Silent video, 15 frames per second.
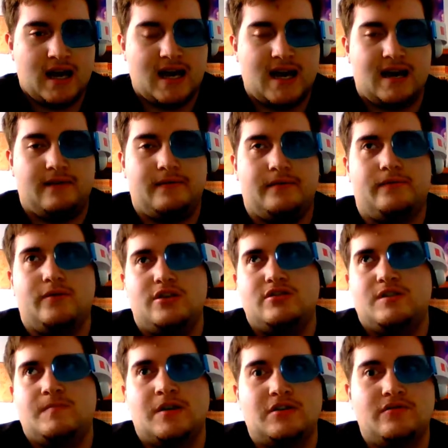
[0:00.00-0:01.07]
and when you
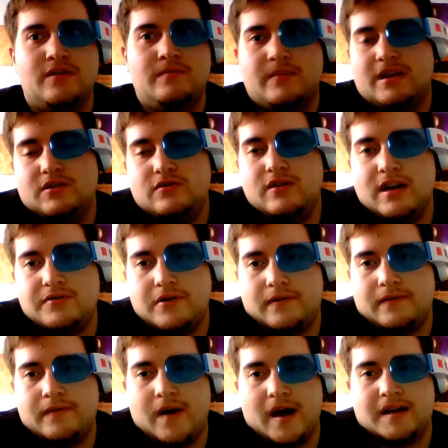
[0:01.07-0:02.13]
special them, they do get their
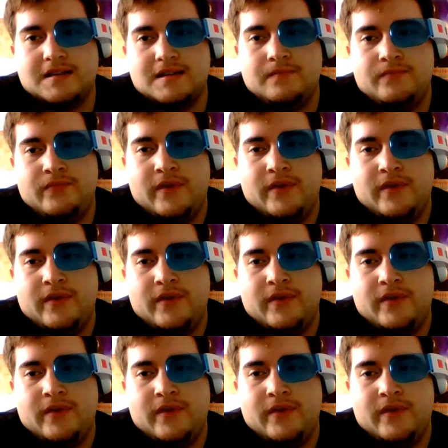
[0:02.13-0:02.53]
effects.